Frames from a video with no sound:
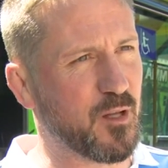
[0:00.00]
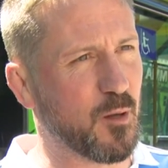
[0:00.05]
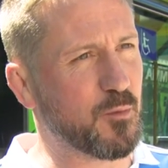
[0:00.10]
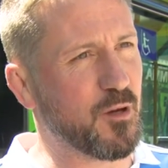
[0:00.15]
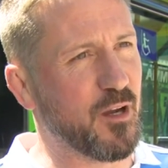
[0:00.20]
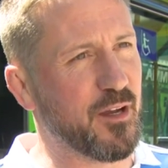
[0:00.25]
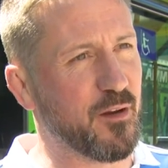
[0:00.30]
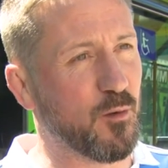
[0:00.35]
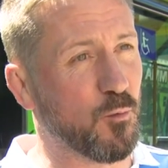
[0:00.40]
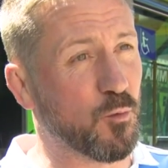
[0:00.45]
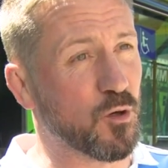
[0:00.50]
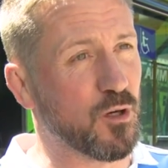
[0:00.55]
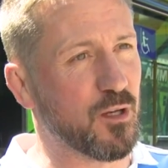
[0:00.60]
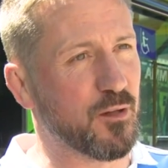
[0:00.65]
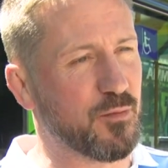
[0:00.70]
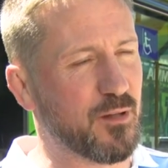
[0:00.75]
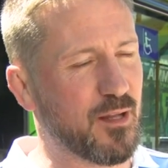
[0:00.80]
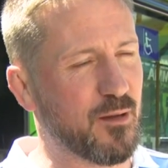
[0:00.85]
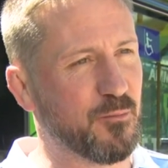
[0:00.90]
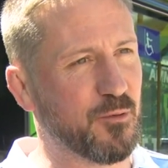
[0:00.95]
guy in the
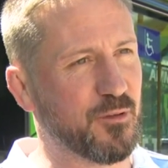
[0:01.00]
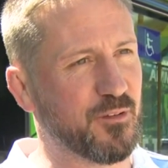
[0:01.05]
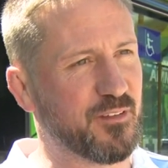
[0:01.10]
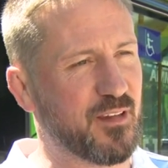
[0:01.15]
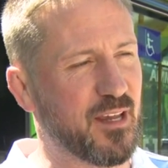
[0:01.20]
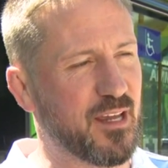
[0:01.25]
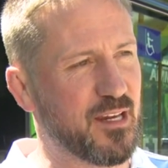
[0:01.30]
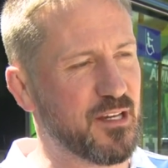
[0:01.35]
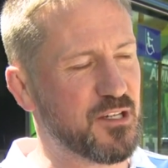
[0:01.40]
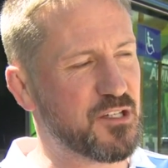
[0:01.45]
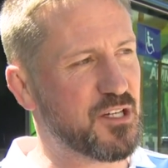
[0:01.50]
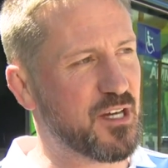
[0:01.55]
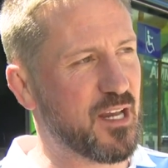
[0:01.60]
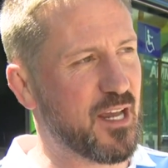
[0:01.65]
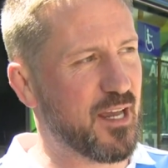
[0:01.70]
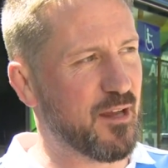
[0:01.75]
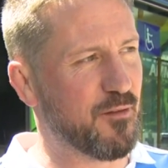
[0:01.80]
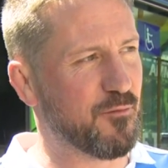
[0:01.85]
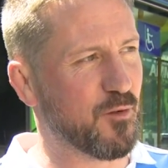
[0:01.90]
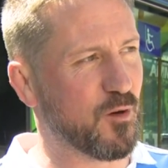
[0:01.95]
world at one stage.
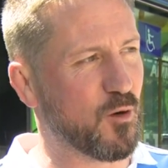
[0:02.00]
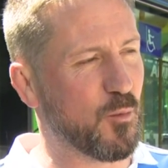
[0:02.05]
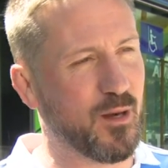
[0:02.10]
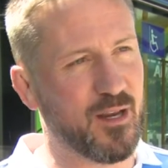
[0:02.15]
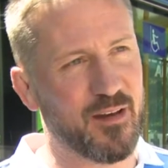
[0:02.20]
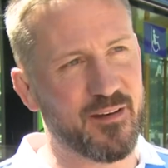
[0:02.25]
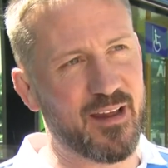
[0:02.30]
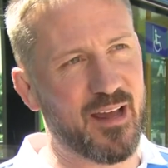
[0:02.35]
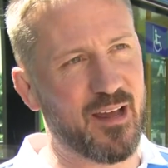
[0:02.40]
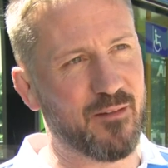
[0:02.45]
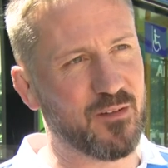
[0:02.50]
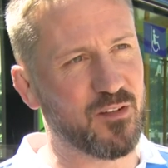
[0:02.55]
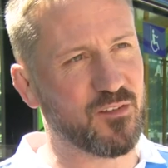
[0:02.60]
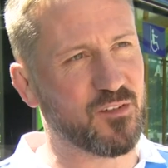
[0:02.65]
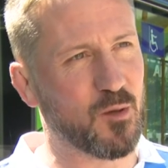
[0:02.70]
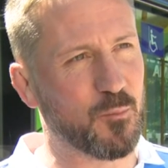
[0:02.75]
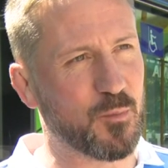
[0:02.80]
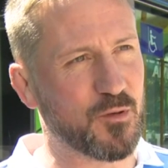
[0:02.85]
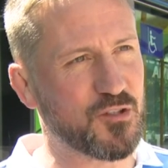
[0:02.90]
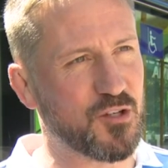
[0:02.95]
And for Queally to have
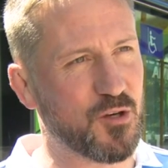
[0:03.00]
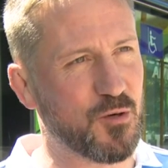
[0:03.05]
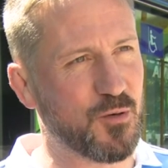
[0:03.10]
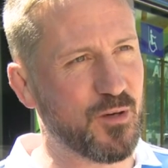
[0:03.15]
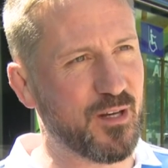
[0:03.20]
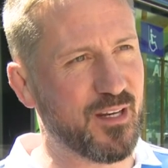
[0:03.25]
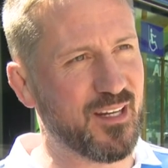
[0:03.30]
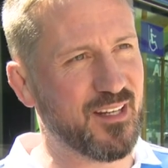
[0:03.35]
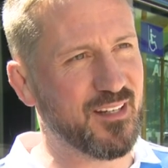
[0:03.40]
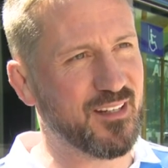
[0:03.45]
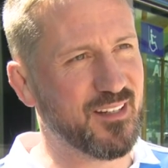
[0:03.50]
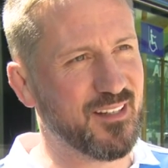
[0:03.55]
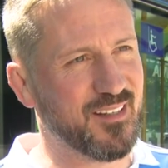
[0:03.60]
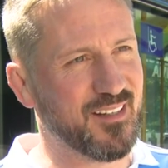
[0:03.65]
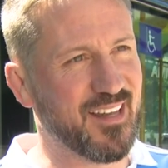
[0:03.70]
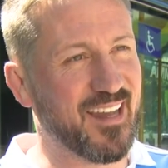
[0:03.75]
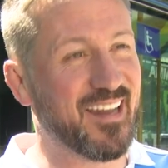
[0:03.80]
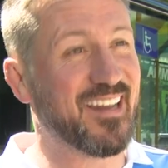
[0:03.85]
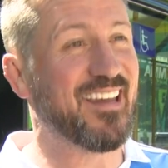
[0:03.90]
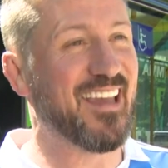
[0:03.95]
this opportunity
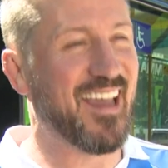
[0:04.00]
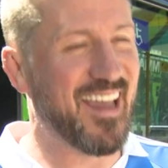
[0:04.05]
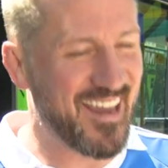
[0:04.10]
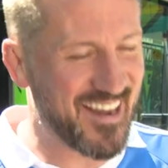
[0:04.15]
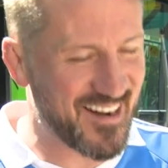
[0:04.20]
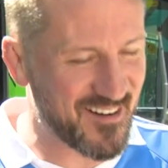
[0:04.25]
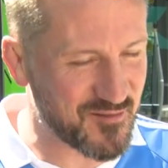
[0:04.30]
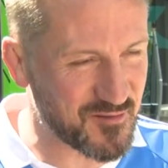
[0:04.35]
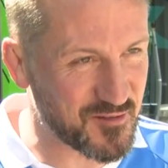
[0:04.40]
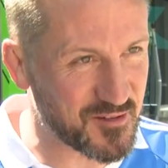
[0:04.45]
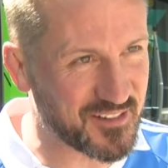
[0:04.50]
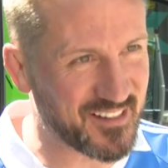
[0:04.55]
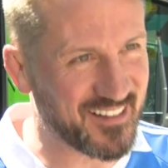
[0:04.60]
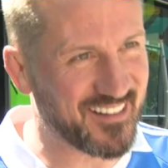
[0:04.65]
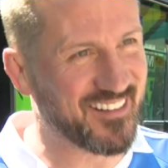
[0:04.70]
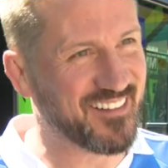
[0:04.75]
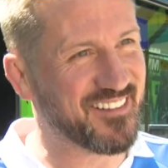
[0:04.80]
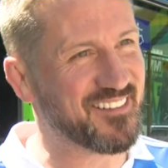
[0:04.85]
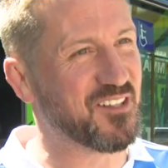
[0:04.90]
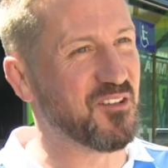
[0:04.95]
again in front of
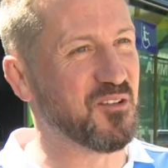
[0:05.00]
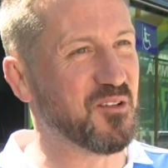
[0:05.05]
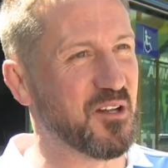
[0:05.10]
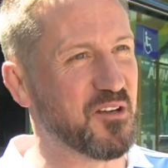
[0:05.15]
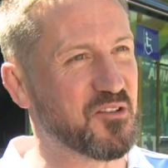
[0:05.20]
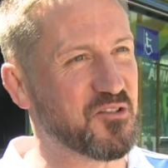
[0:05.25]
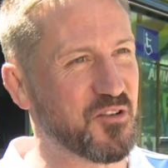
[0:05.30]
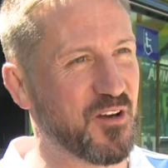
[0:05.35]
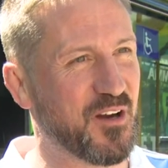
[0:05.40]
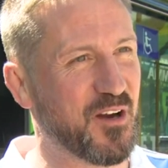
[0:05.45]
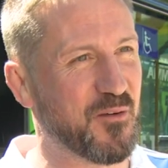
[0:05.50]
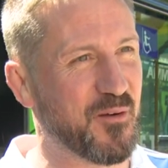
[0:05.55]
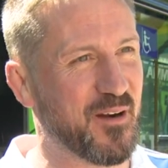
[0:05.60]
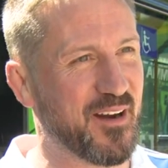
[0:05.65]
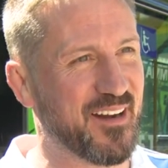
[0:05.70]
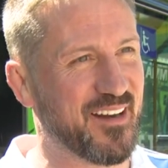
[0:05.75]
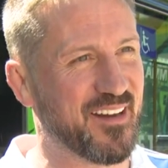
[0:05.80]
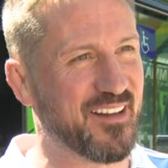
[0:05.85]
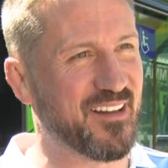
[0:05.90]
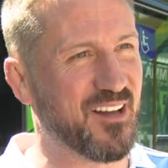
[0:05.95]
the sold-out Tree
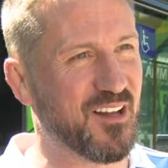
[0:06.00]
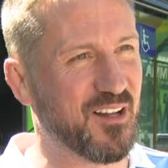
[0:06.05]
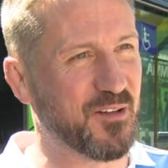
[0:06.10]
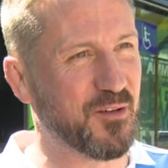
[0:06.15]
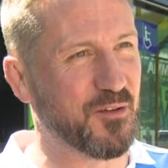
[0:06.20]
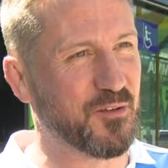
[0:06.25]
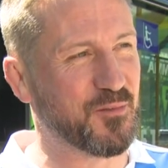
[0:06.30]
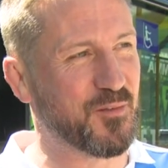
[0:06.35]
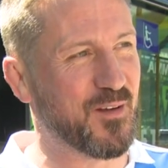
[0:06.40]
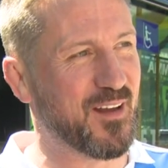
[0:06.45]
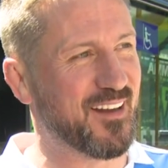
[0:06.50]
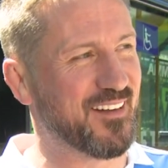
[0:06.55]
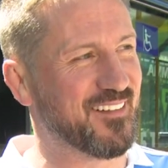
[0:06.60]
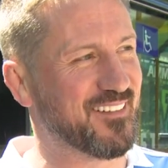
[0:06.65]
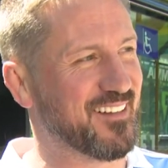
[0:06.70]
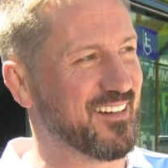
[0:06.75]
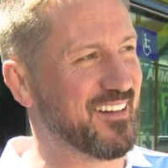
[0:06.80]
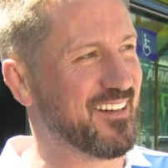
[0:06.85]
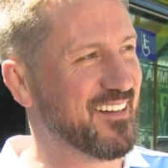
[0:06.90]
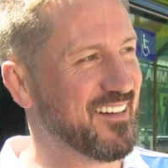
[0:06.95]
Arena, all those
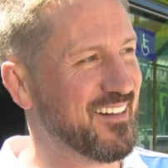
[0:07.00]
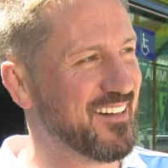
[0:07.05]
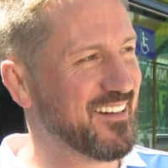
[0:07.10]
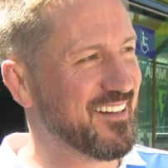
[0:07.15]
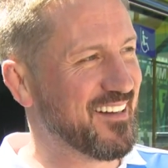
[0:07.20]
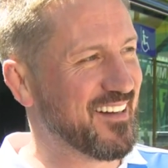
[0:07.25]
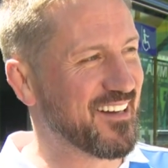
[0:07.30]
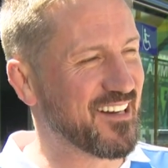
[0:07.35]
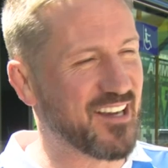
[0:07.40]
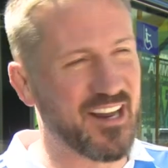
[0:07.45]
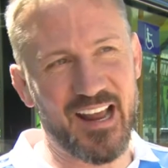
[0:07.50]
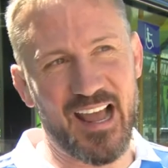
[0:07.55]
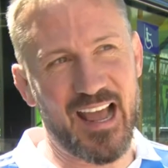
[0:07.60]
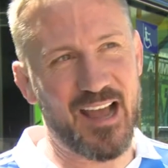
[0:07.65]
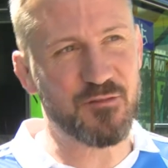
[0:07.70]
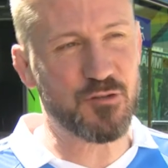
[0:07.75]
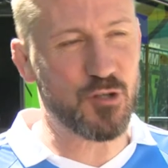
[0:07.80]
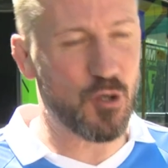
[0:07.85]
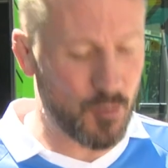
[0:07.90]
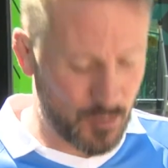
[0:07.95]
fans, like, I kind of
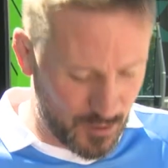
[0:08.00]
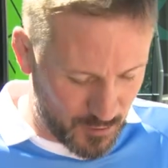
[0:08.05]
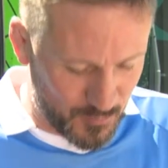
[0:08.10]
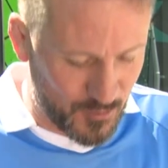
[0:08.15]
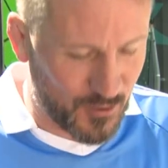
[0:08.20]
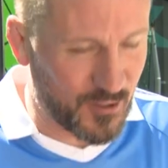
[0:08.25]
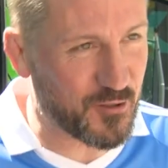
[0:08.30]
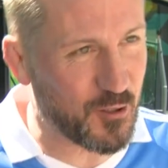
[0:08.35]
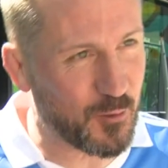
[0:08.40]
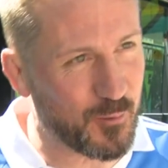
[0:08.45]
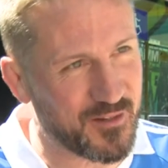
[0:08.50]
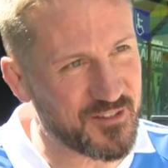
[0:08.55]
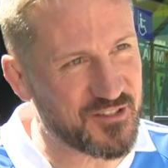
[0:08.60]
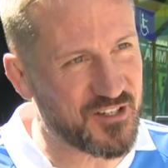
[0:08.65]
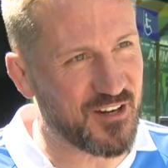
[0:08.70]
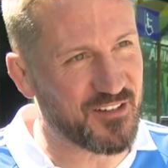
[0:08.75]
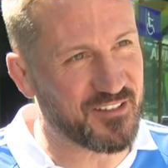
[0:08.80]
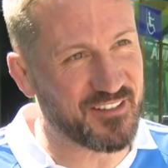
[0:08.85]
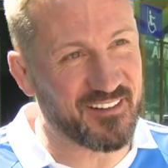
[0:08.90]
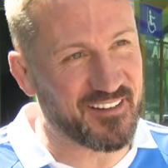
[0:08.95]
half-joking, I wore the Dublin
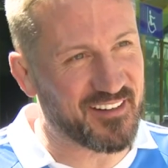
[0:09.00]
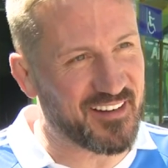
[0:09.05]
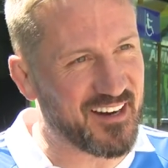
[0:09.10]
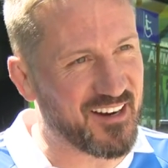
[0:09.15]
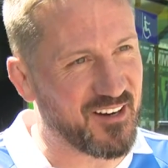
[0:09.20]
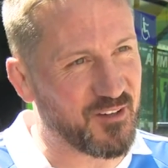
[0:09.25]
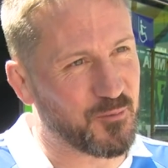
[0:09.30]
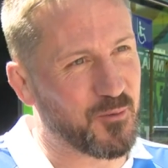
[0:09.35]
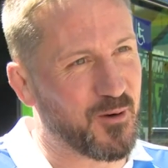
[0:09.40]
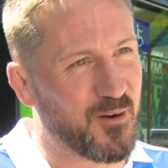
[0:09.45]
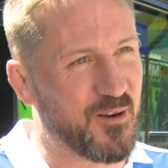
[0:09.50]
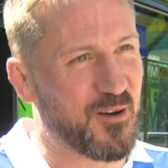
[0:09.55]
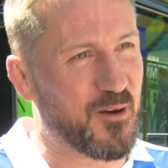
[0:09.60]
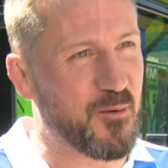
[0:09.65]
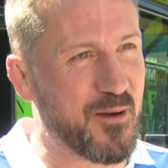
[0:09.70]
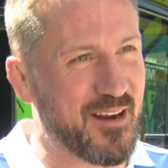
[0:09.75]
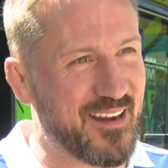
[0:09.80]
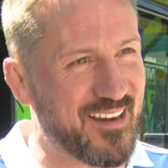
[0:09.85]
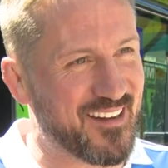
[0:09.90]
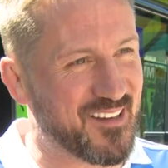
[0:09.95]
jersey today because we were on
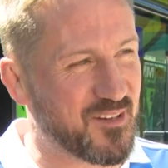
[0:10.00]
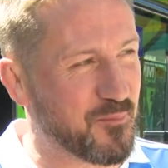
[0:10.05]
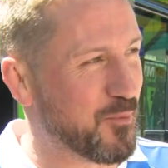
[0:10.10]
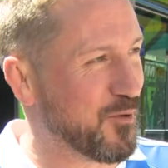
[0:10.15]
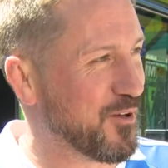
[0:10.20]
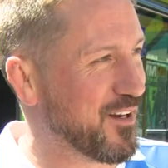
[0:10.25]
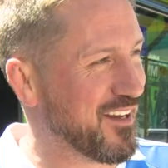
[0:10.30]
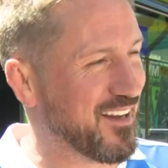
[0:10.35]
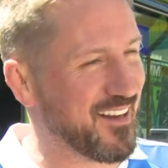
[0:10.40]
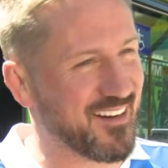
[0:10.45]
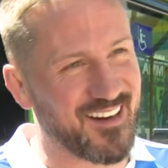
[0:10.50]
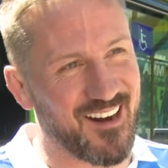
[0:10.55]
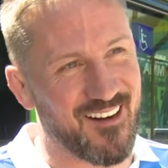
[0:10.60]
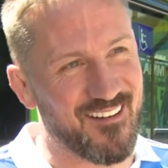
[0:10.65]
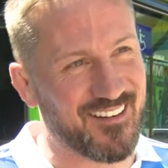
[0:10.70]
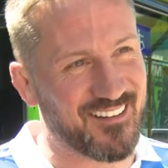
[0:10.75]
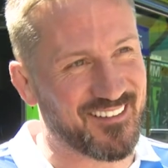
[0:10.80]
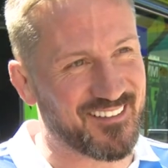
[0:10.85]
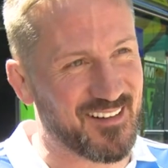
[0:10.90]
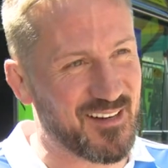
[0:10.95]
our way in to put
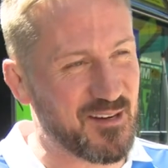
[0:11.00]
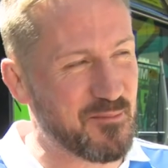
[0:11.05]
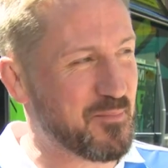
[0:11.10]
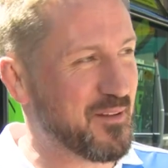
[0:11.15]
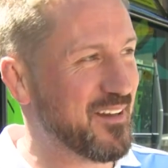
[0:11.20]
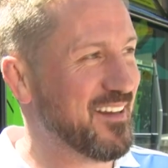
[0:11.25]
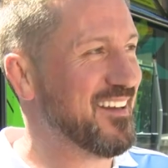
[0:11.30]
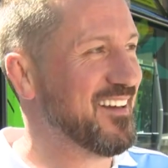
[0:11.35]
Kerry to sleep.